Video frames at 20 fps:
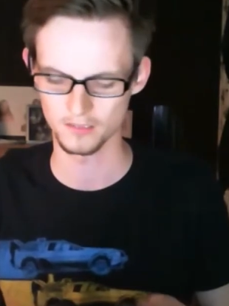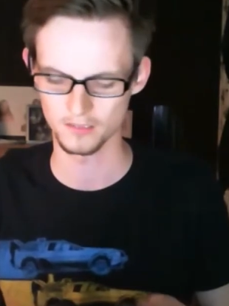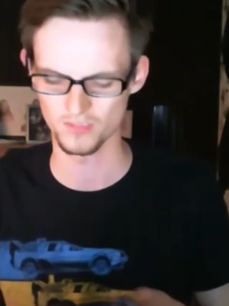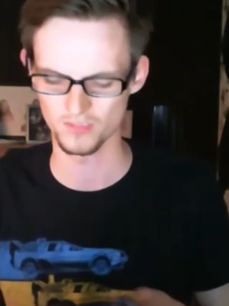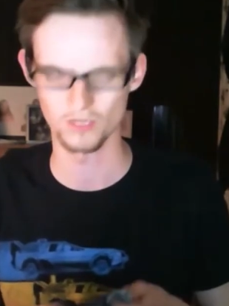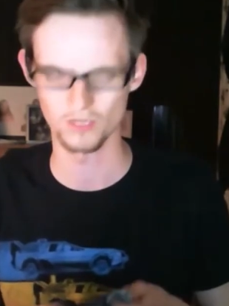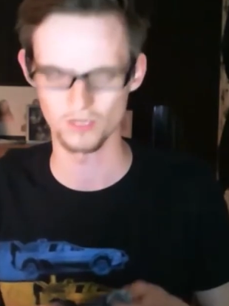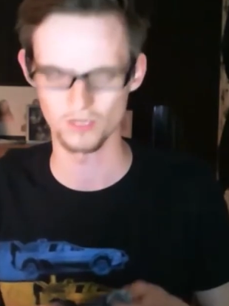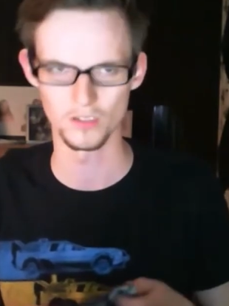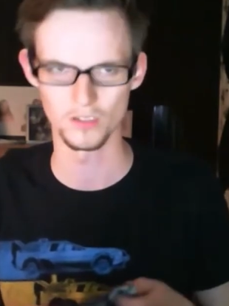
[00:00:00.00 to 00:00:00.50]

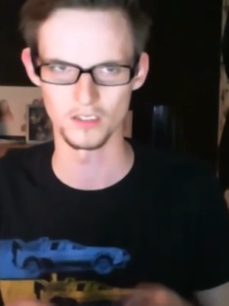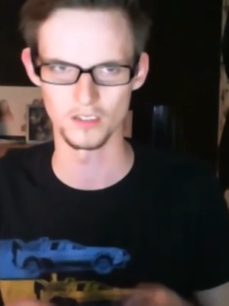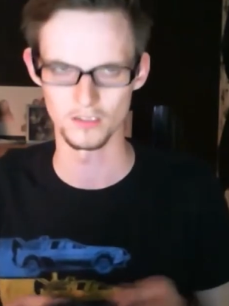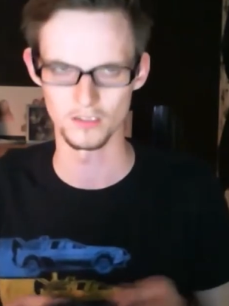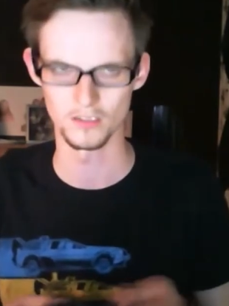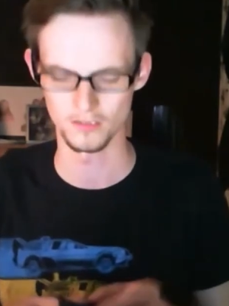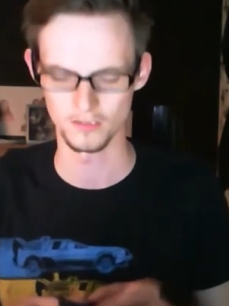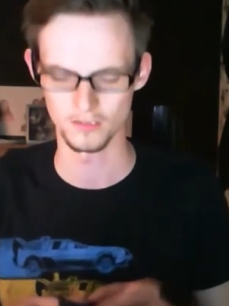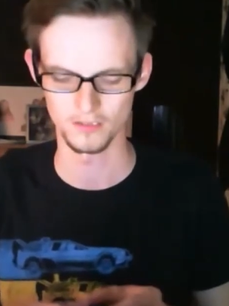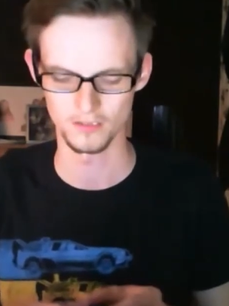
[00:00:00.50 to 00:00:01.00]
Sorry.
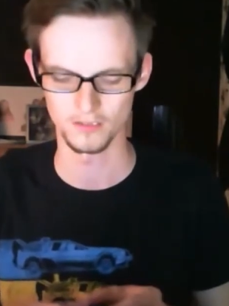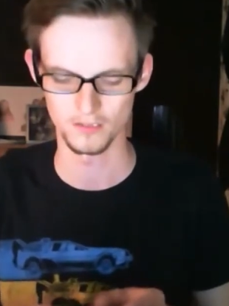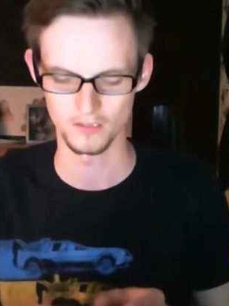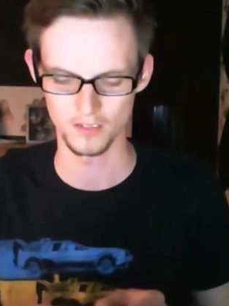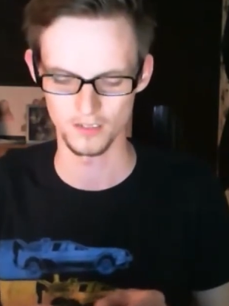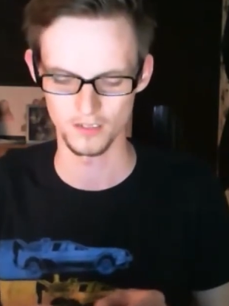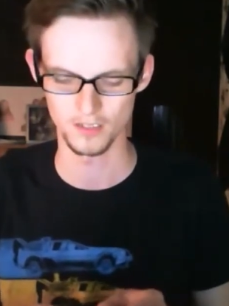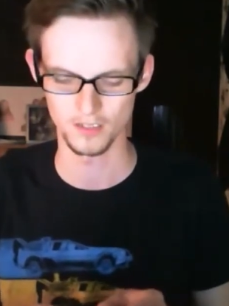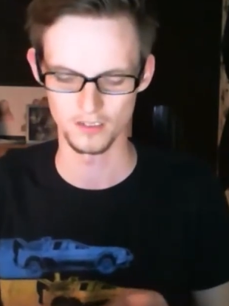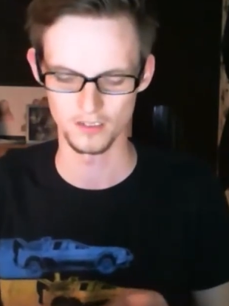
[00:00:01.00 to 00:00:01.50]

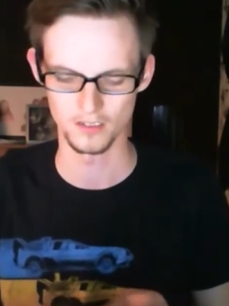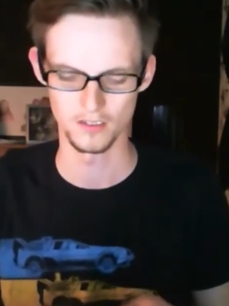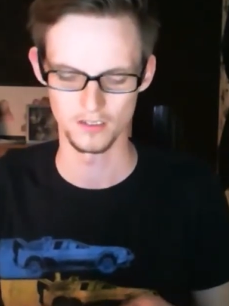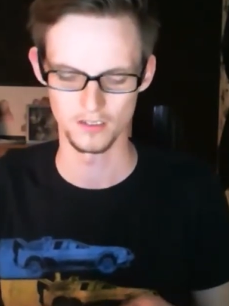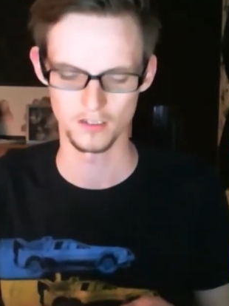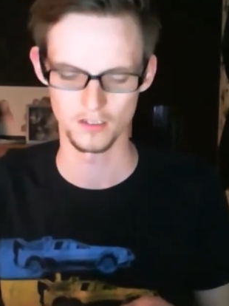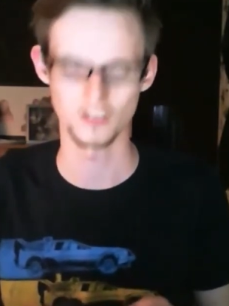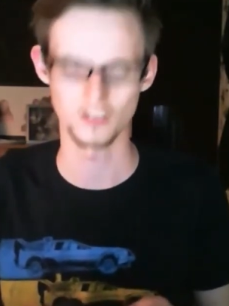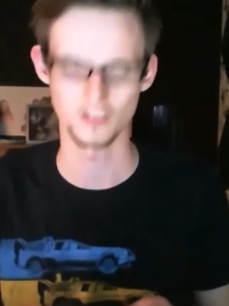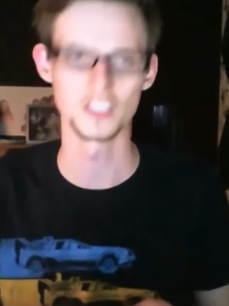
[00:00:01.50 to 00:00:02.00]
Oh,
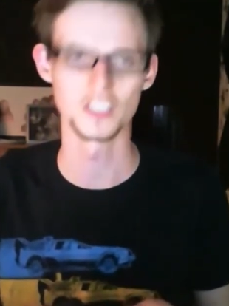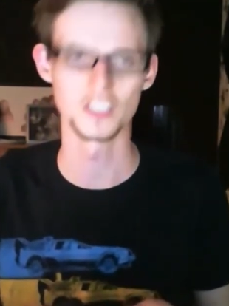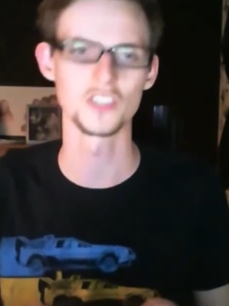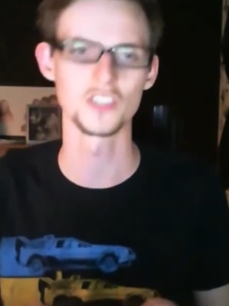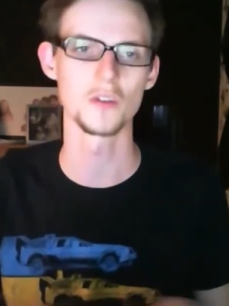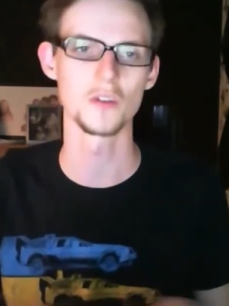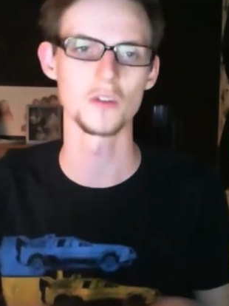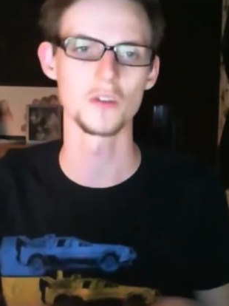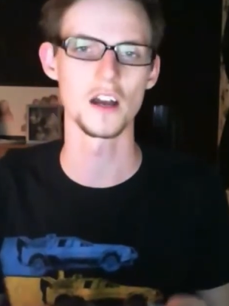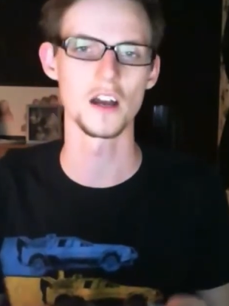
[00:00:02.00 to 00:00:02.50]

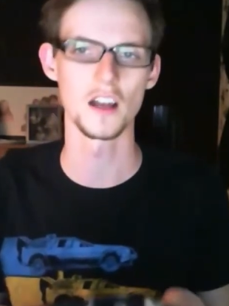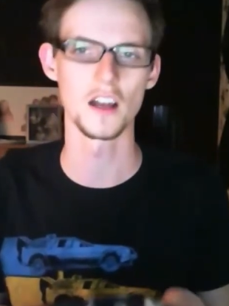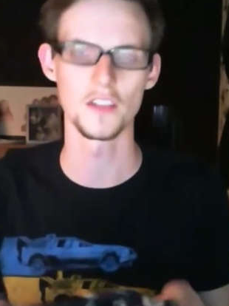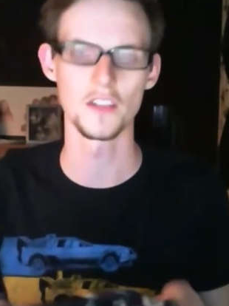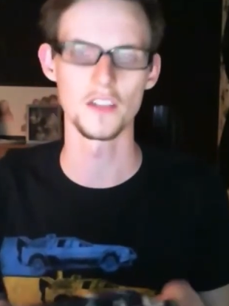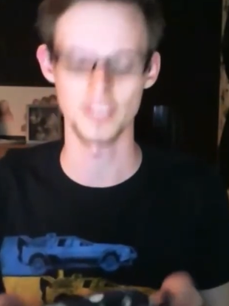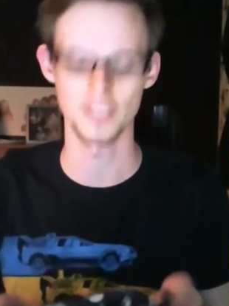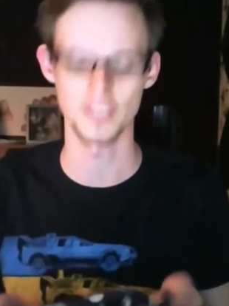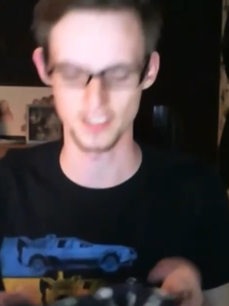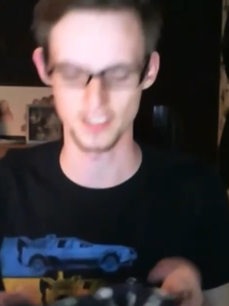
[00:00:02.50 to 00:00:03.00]
konnichiwa. I
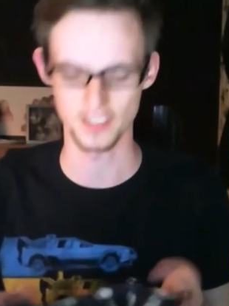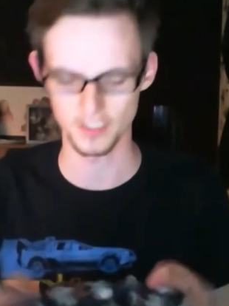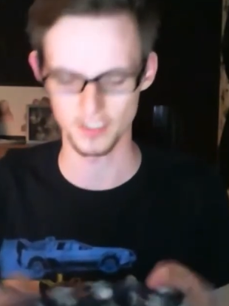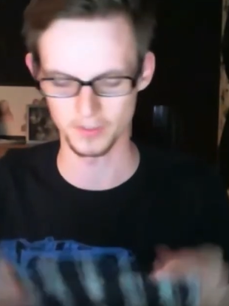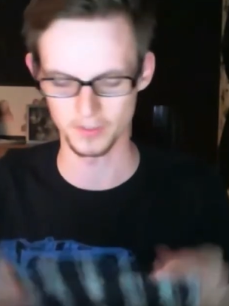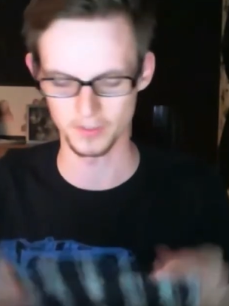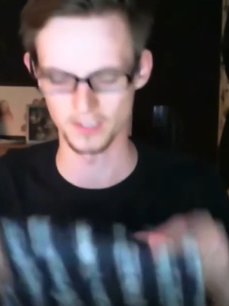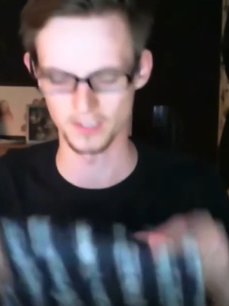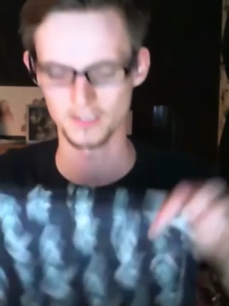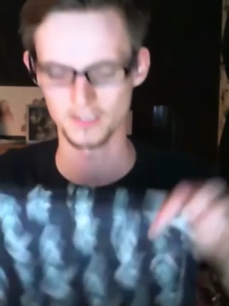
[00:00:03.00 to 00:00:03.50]
think that's
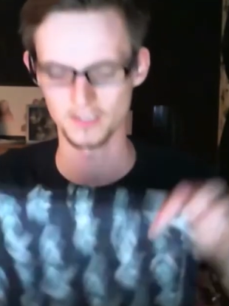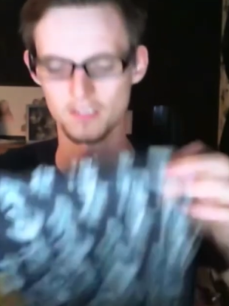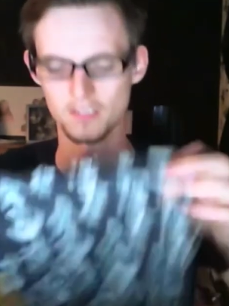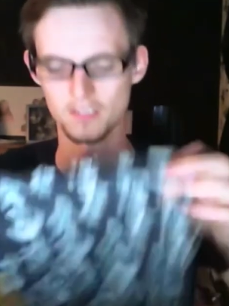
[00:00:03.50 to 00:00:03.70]
Japanese.